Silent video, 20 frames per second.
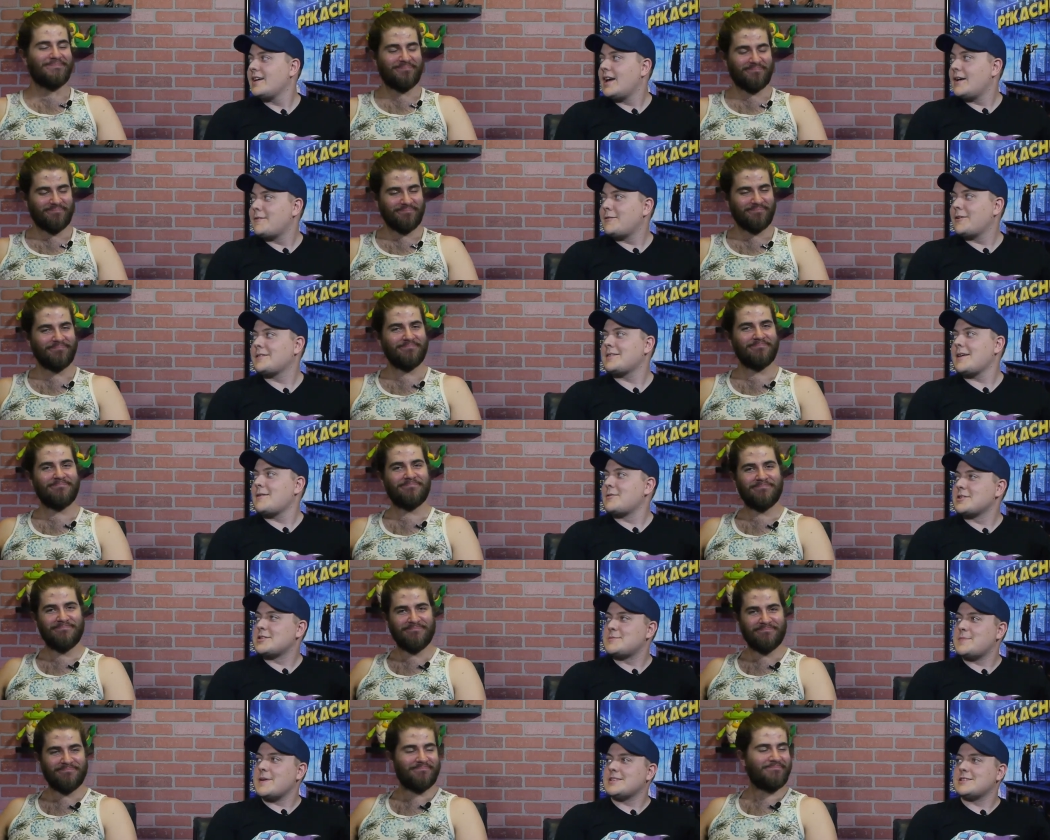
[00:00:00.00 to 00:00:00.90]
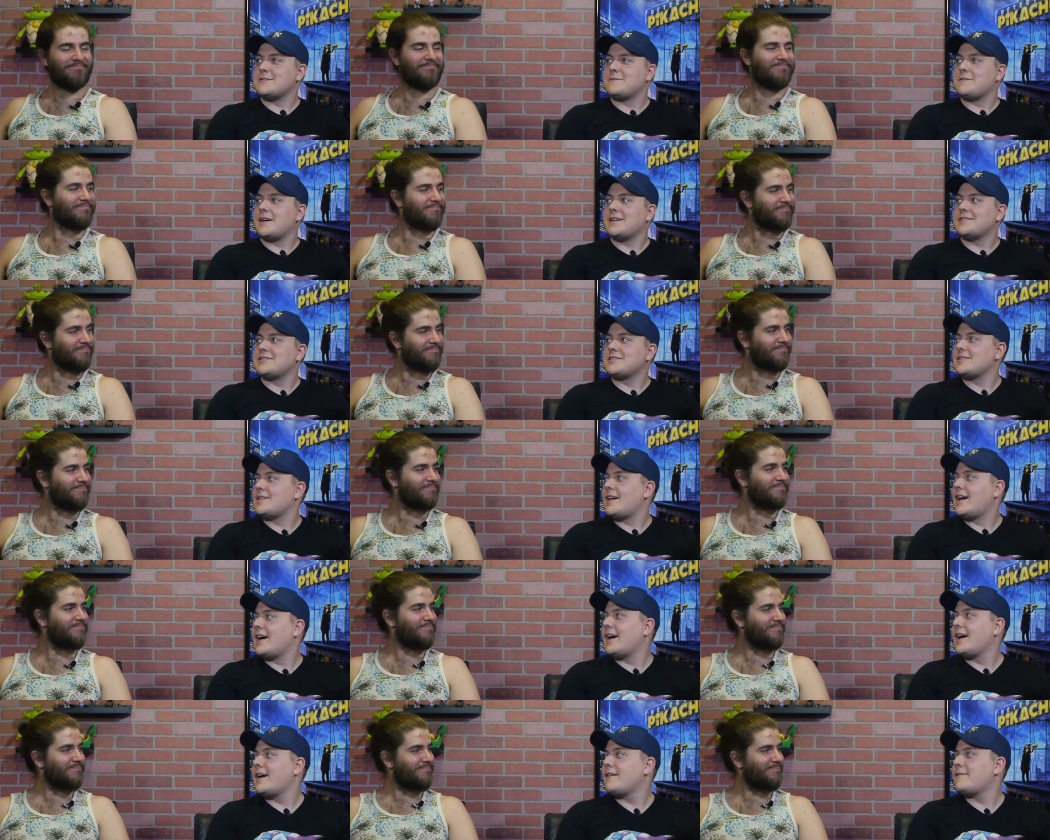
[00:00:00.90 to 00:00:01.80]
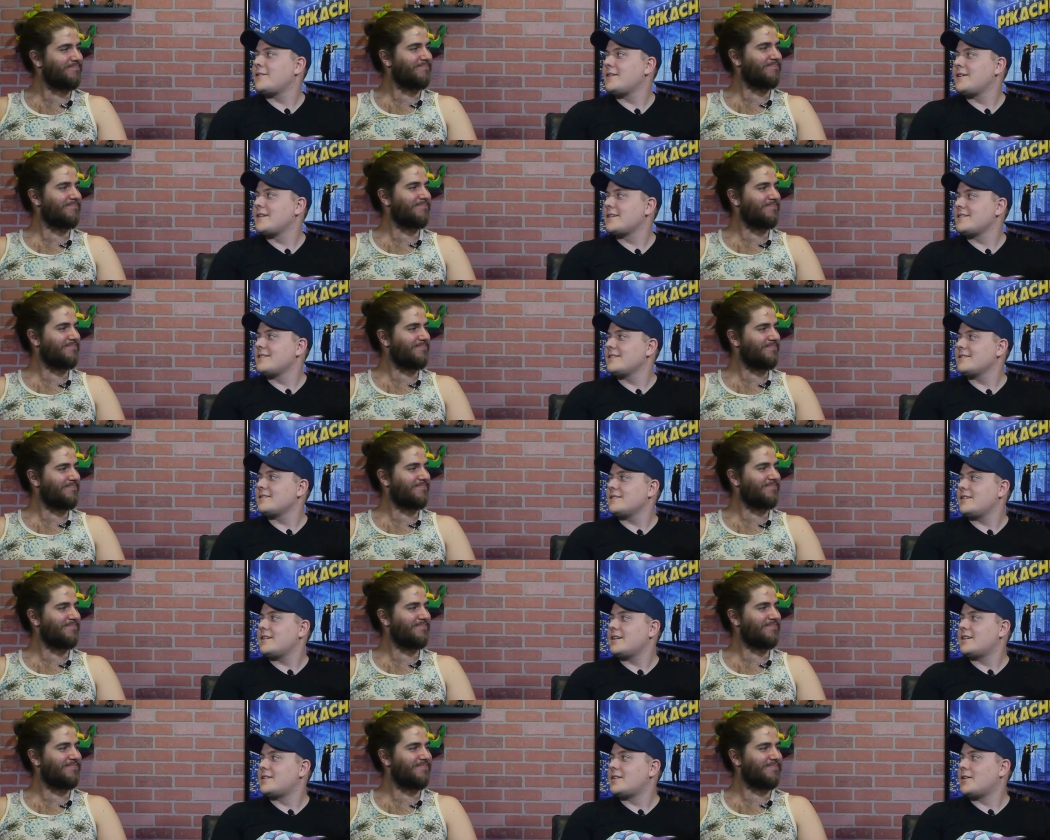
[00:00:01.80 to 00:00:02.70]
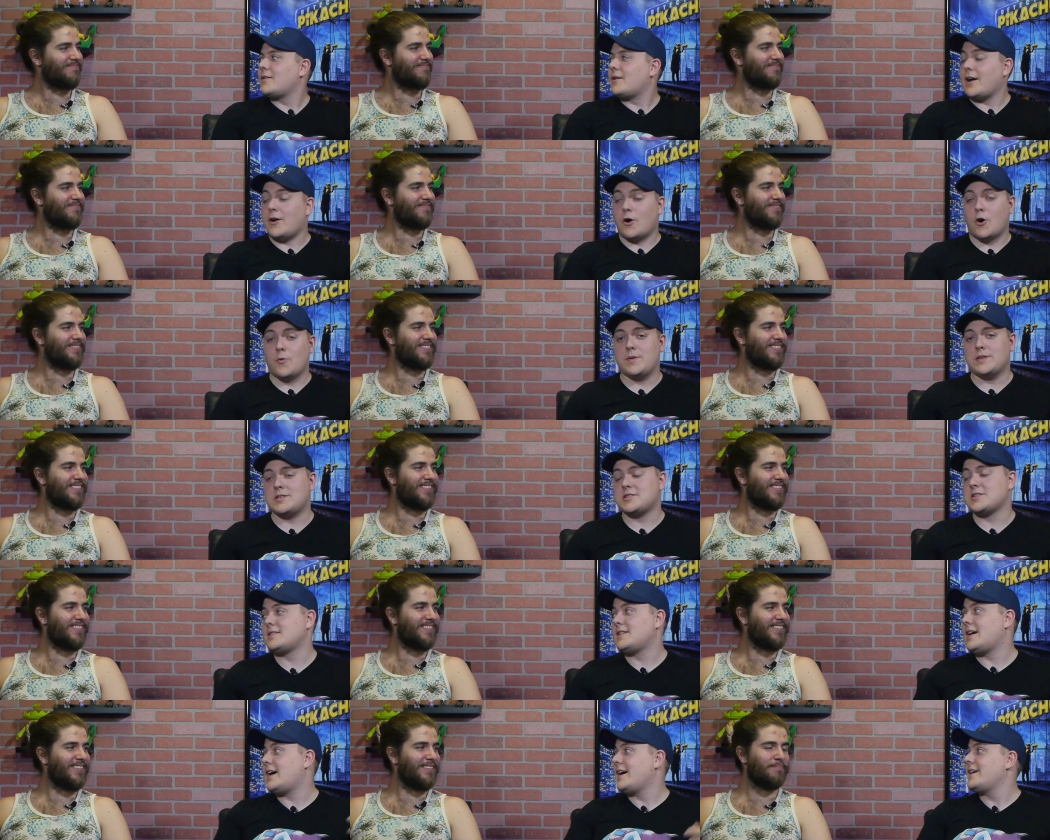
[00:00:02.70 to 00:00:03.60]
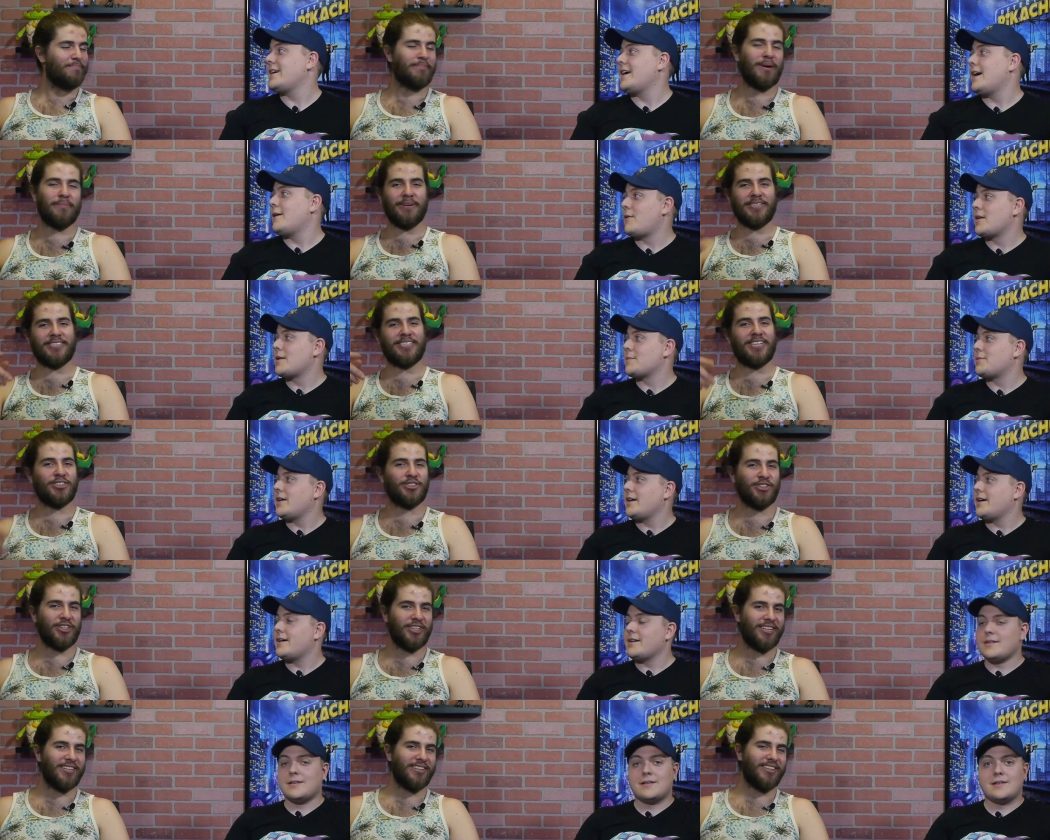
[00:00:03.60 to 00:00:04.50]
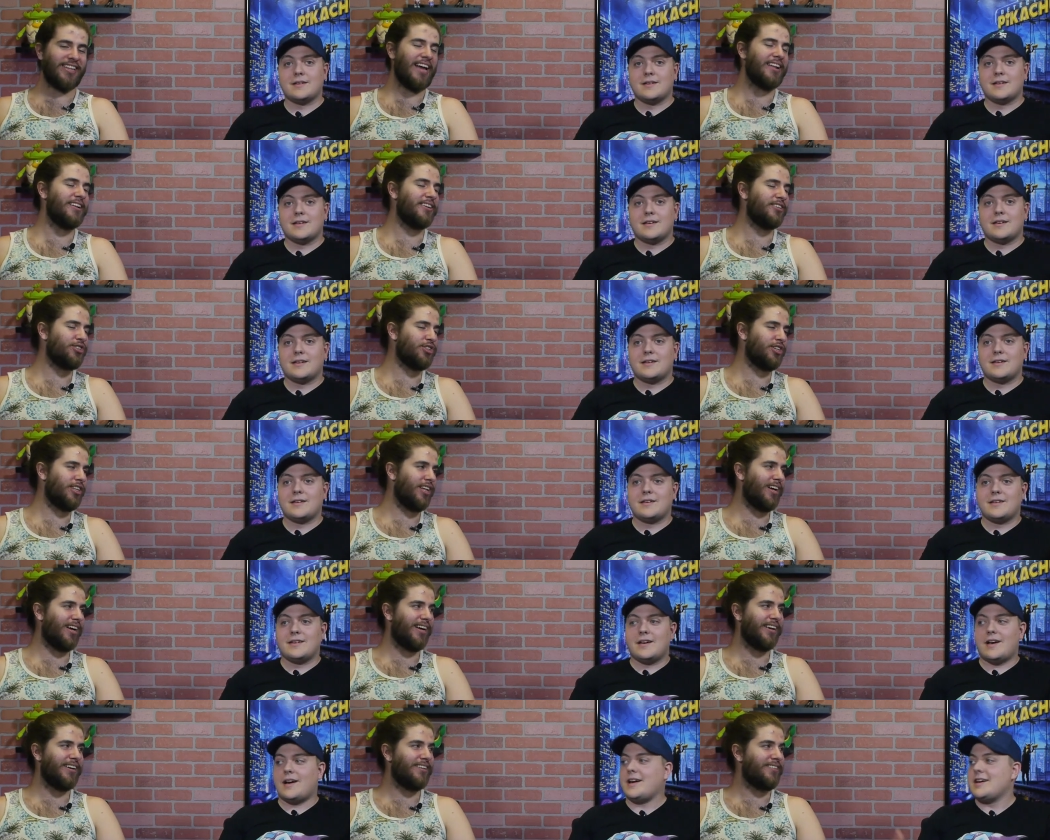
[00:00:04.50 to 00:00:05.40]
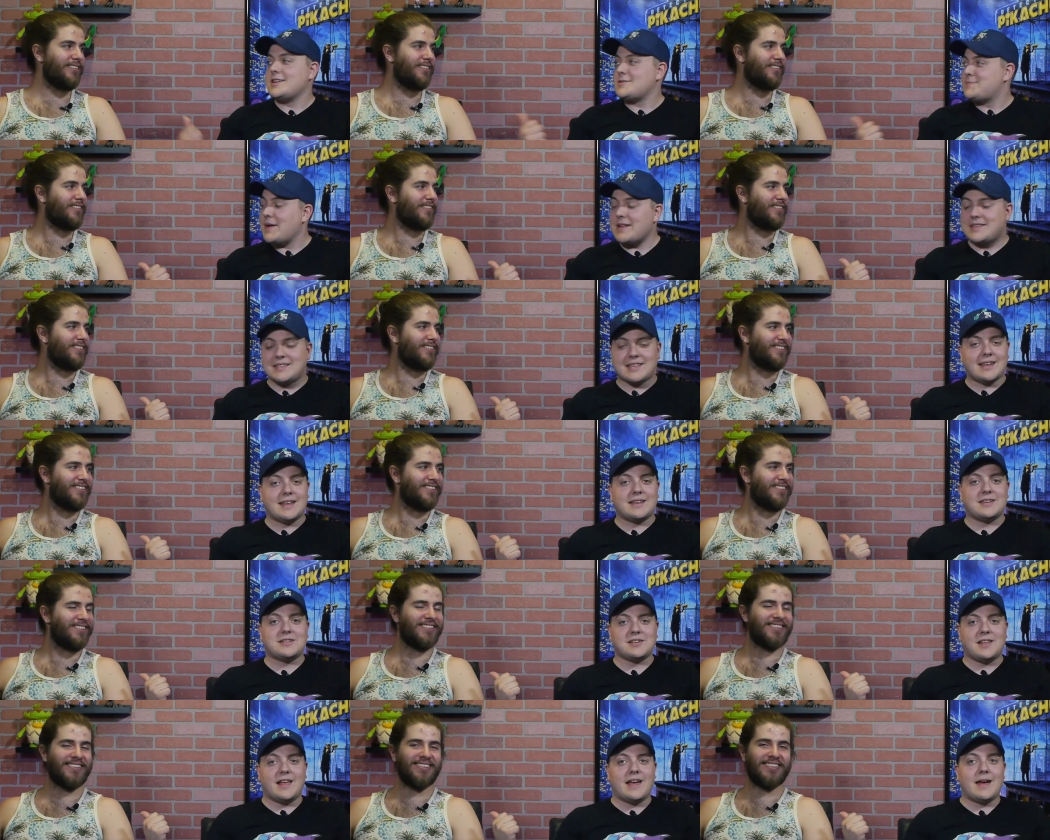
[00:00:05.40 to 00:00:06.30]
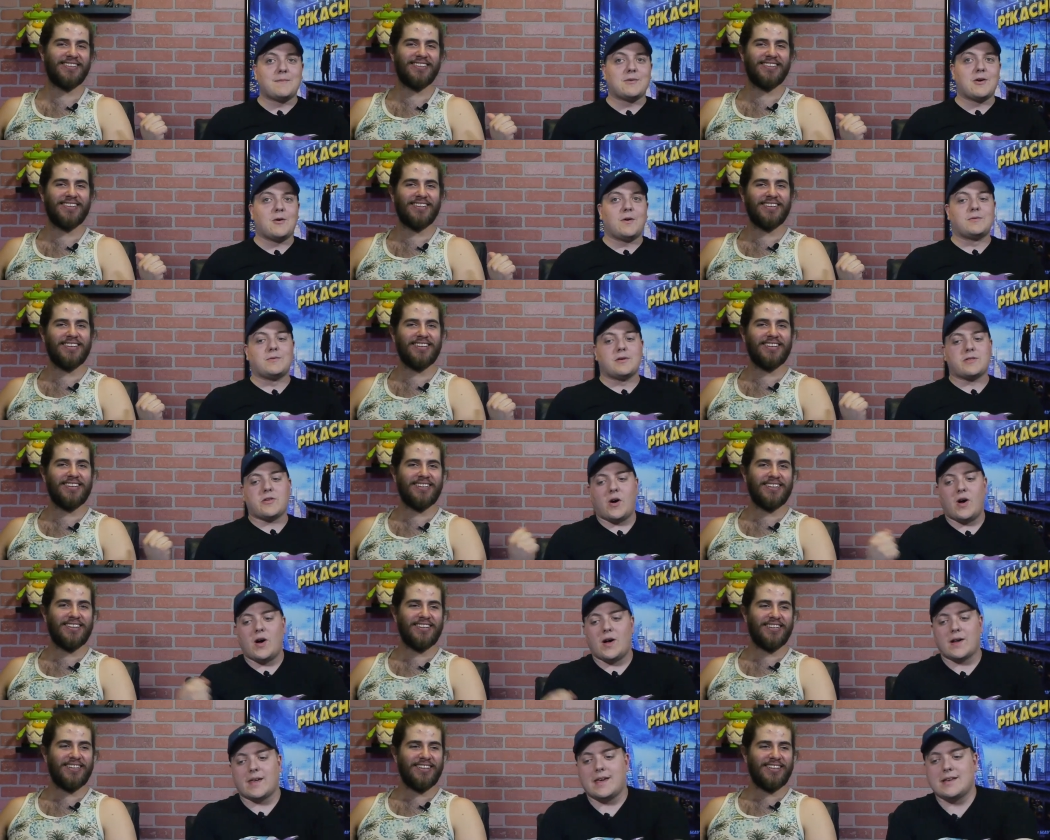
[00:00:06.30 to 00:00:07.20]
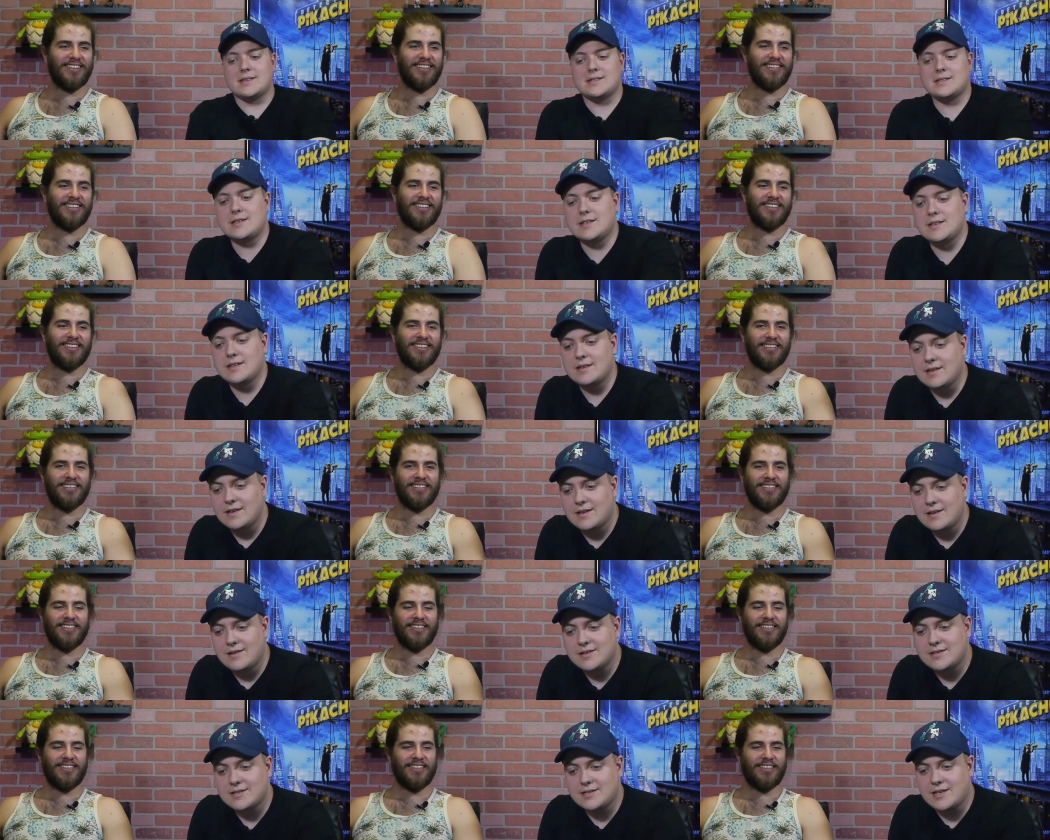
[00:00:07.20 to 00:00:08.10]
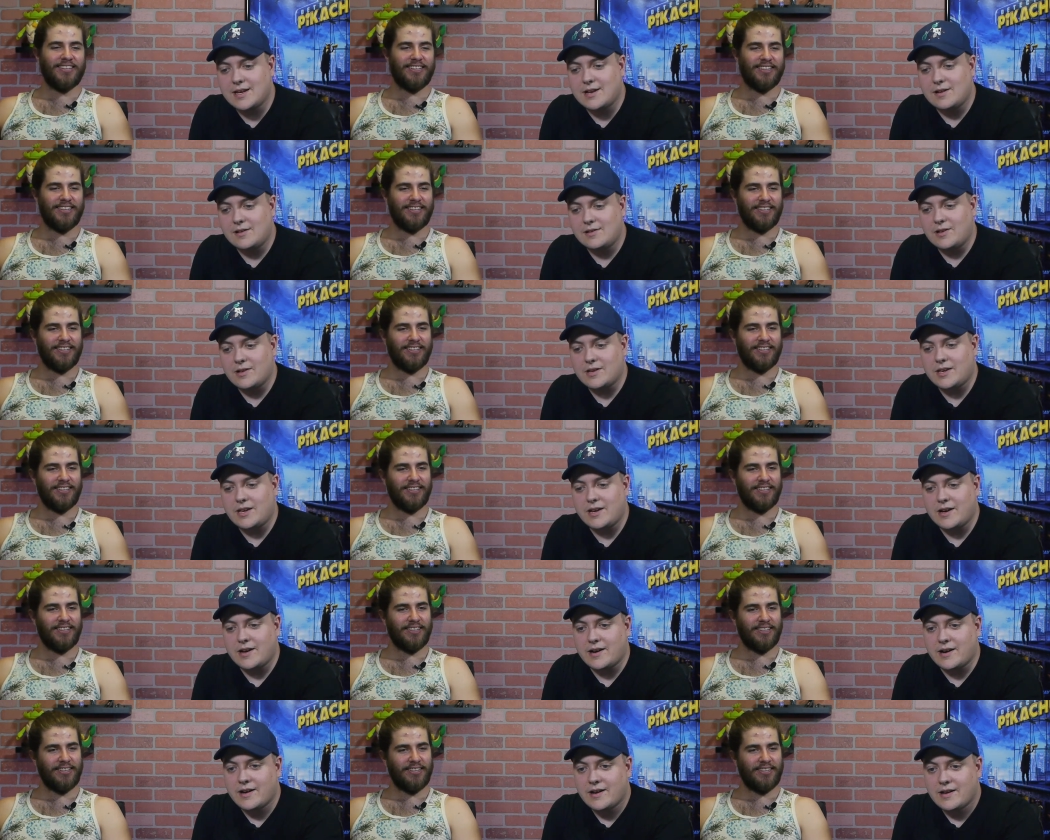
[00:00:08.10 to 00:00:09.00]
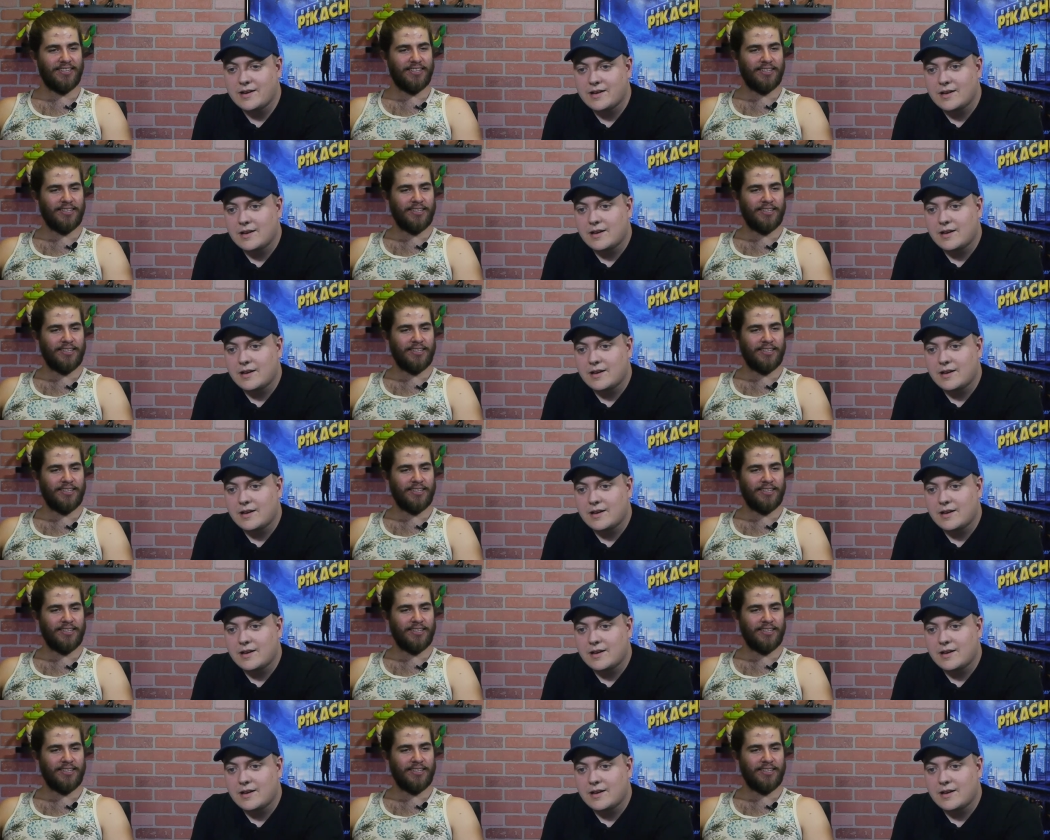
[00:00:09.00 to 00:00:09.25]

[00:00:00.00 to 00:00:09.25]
Speaker 1: I feel like they would have specified July. I feel like I don't know. I hope it's July. My I bet's on Ju- end of July. All right, his bet's on end of July. I'm going with August. Let's take a look here.